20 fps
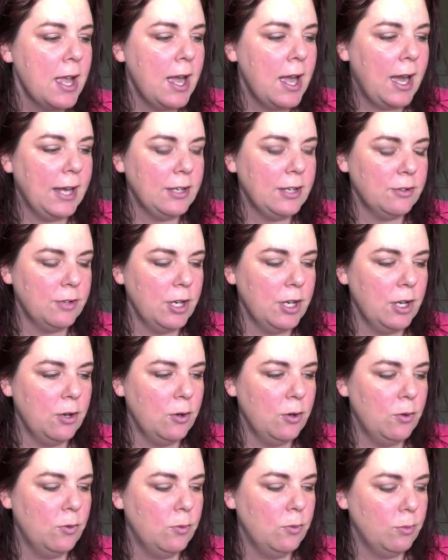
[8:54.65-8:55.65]
I don't
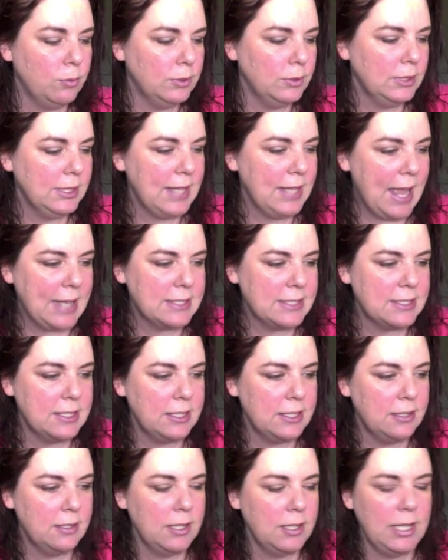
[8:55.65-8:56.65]
know
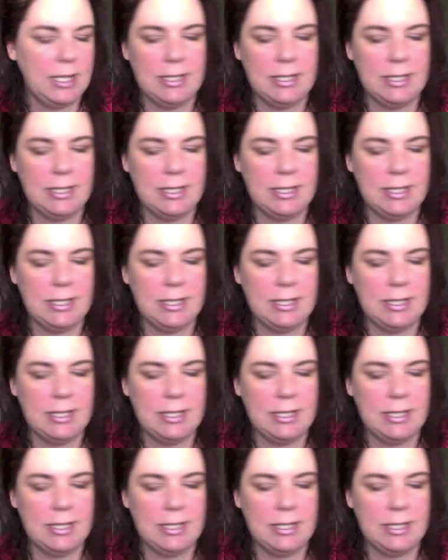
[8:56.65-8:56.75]
lasting.